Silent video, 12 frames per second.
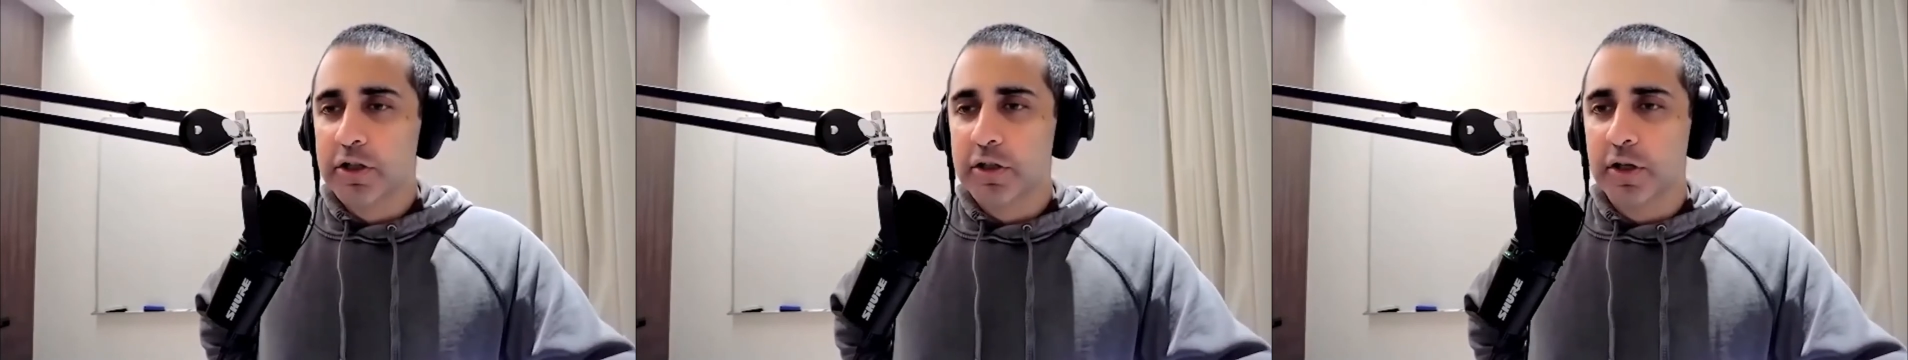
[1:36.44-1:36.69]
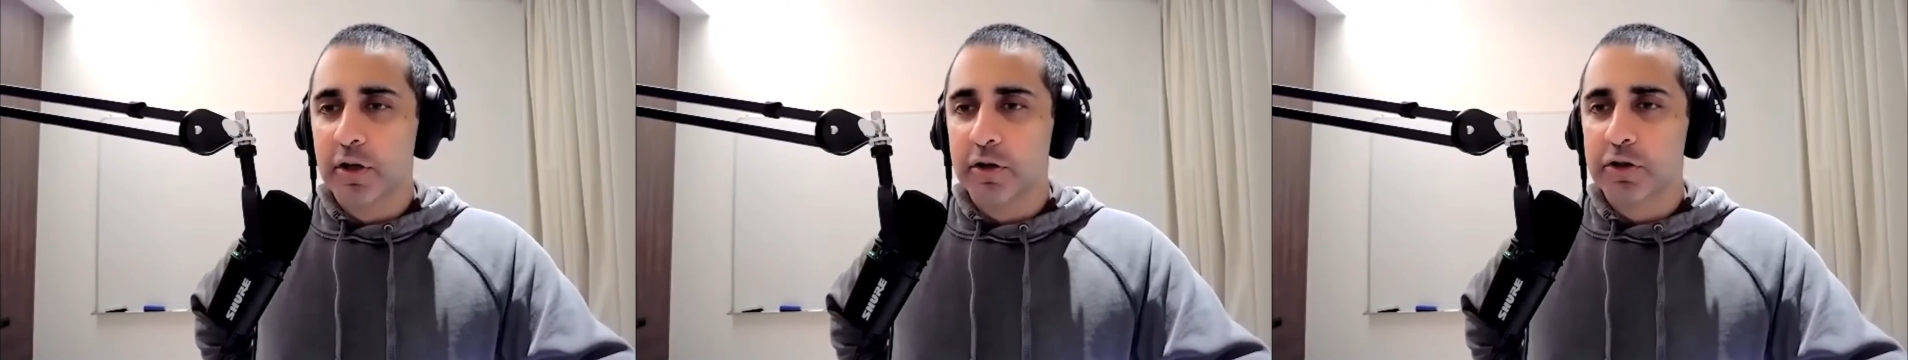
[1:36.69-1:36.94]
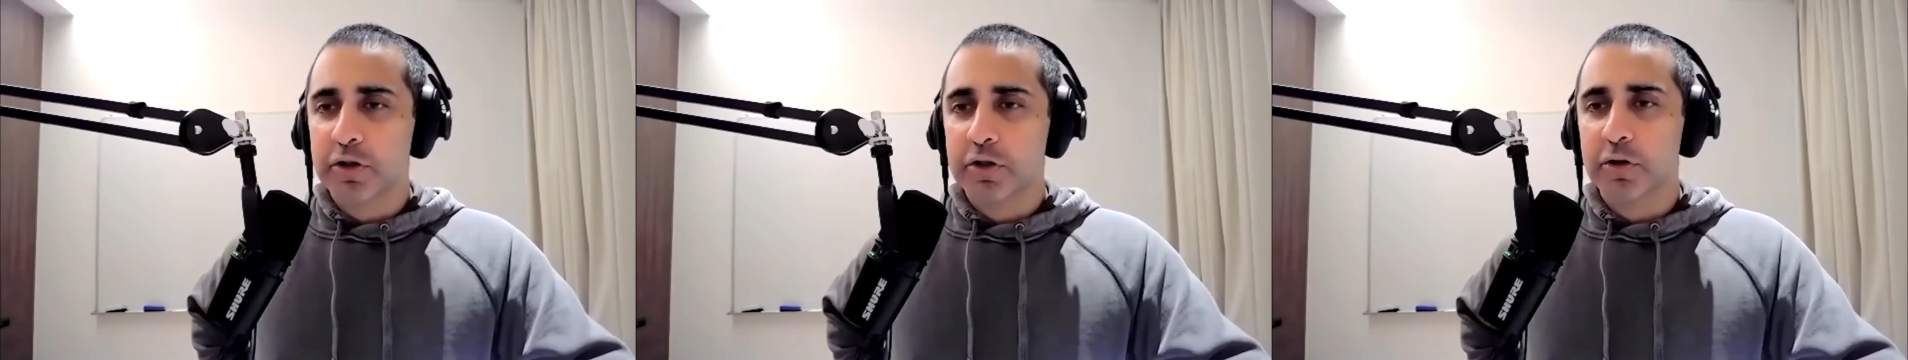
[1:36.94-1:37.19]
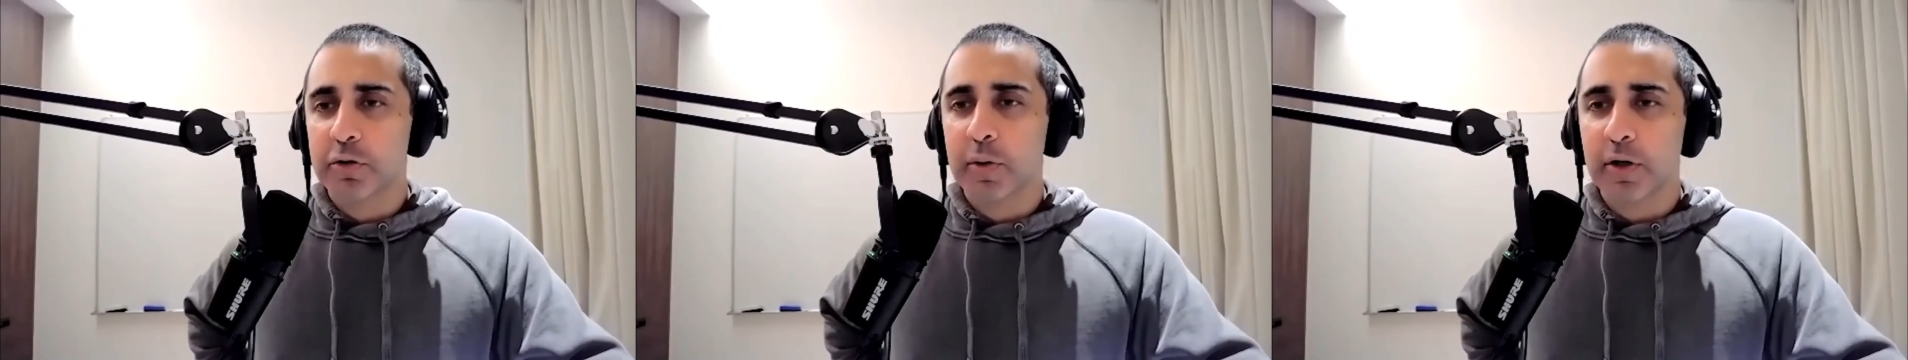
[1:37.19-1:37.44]
you know
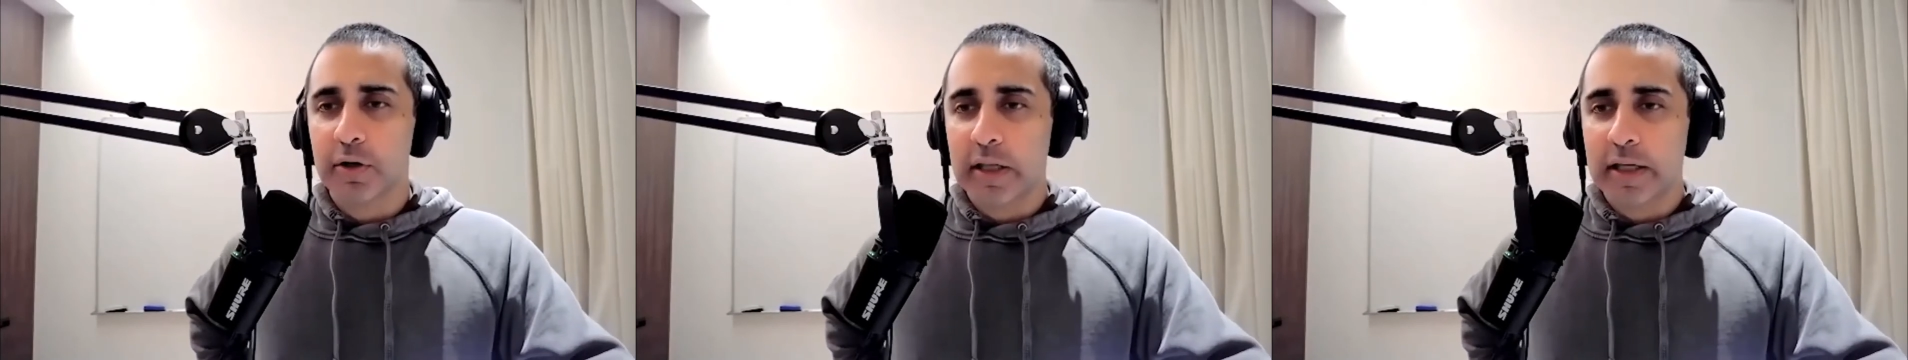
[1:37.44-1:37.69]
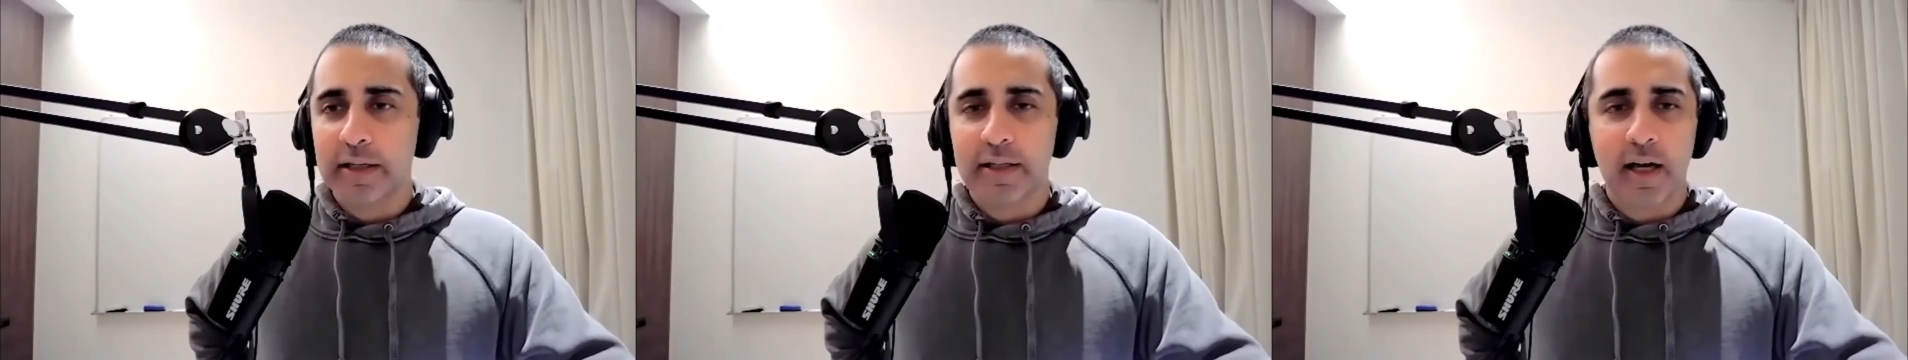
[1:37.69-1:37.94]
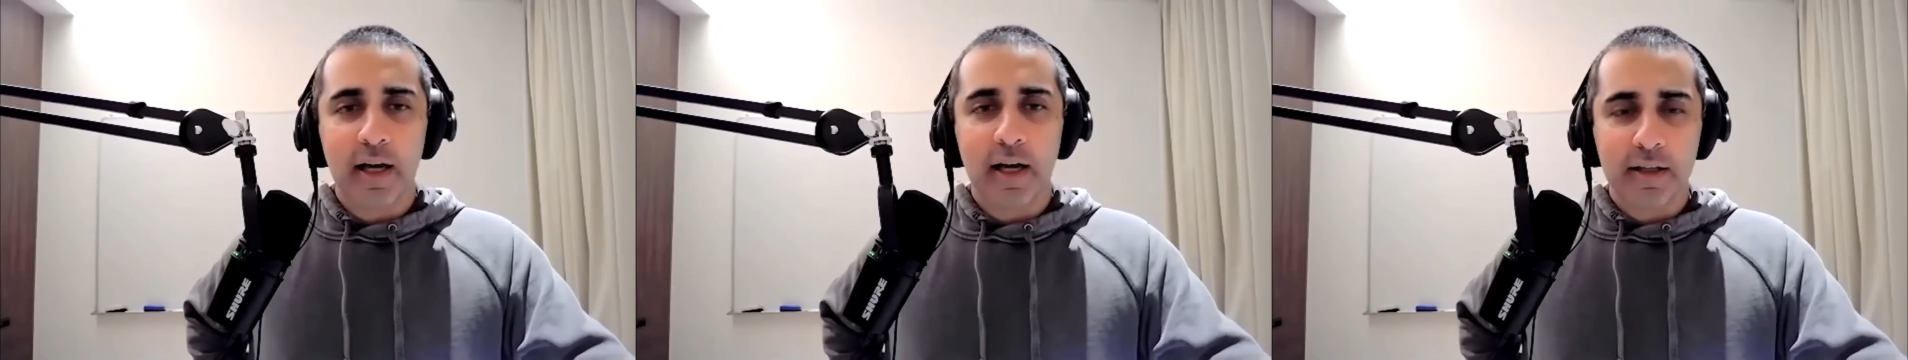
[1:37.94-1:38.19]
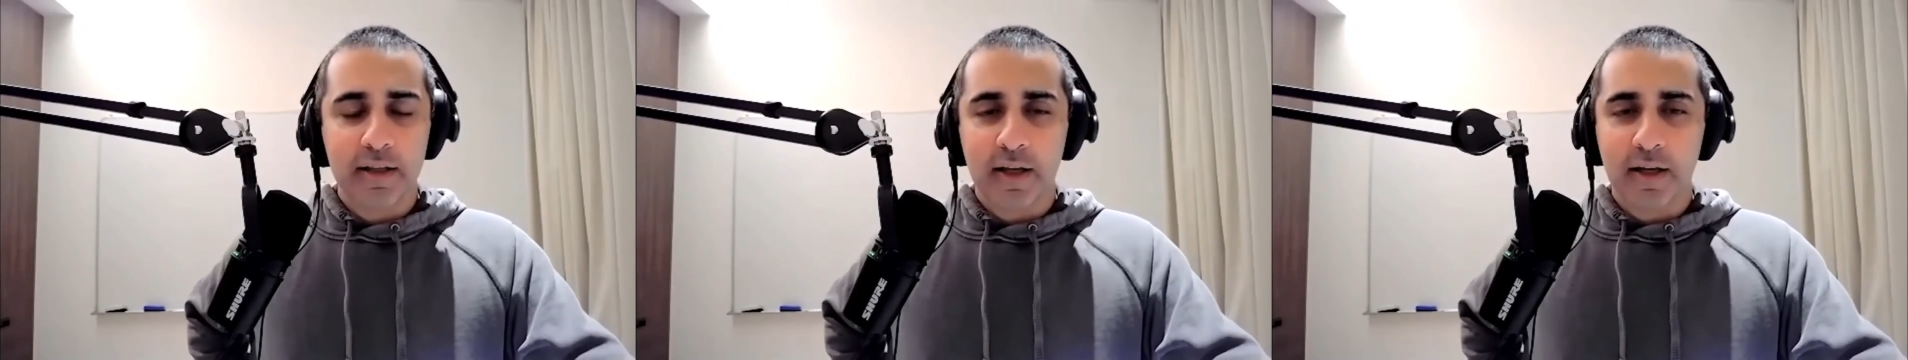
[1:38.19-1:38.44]
twitter like
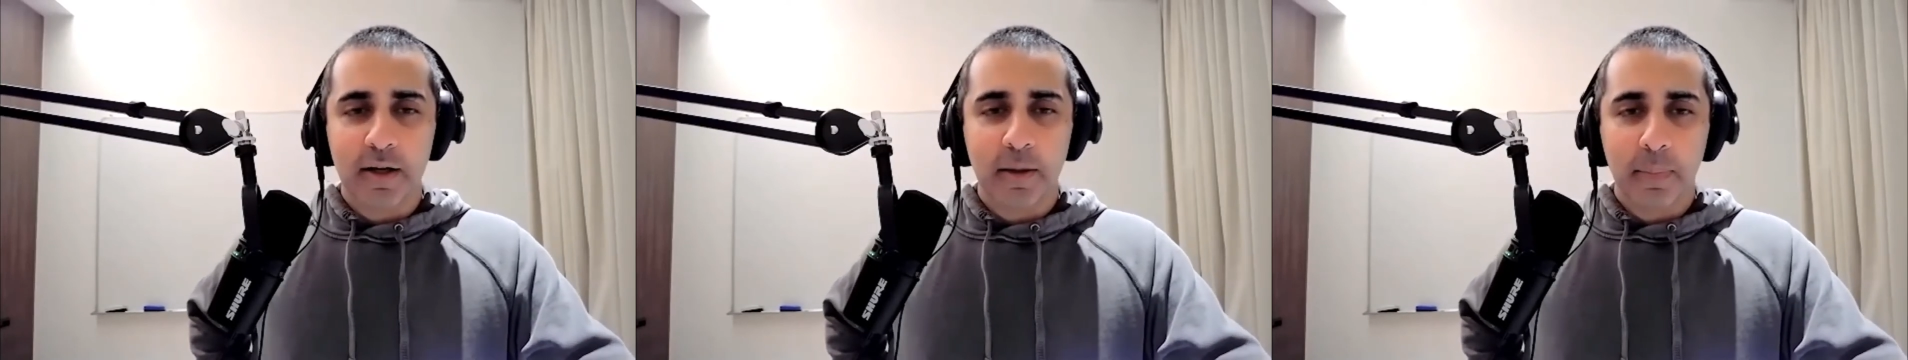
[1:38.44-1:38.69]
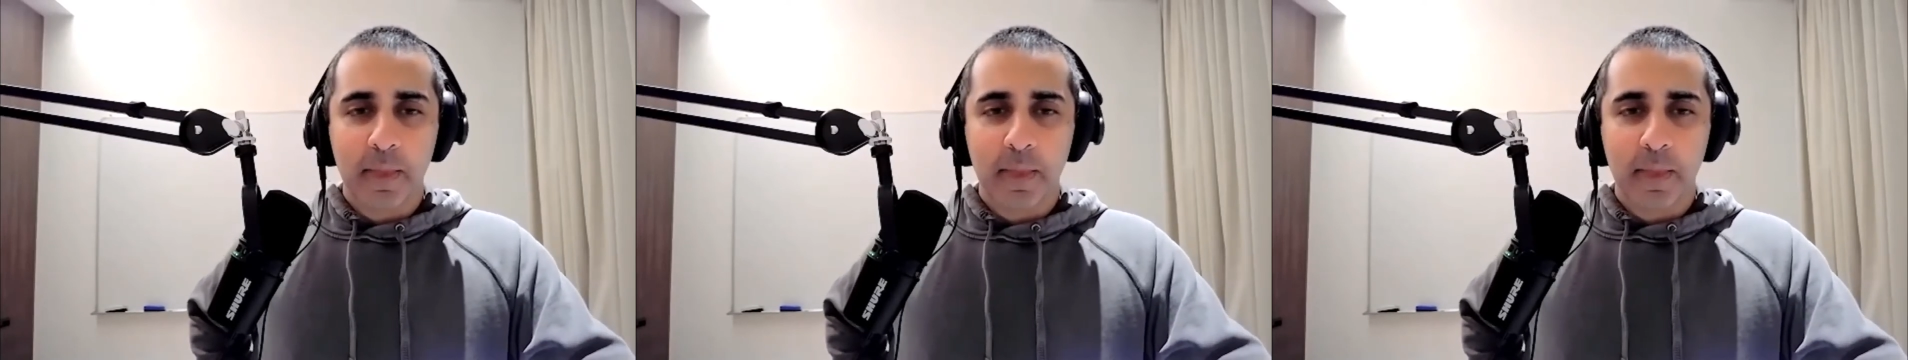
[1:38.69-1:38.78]
denying that